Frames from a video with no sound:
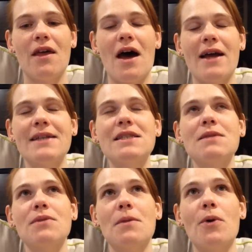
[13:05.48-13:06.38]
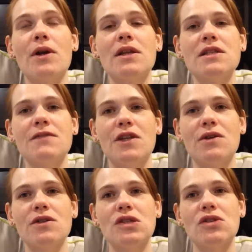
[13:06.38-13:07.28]
I guess the point of this
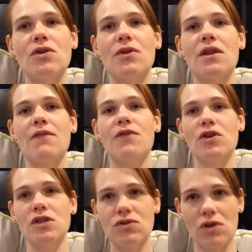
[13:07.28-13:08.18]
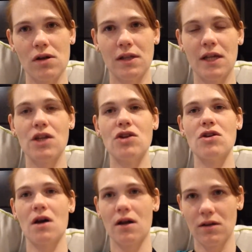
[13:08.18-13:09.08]
video is to know that if you're struggling, you're
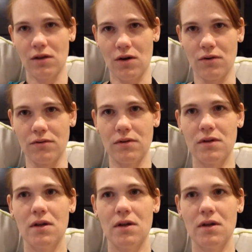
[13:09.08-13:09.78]
not alone.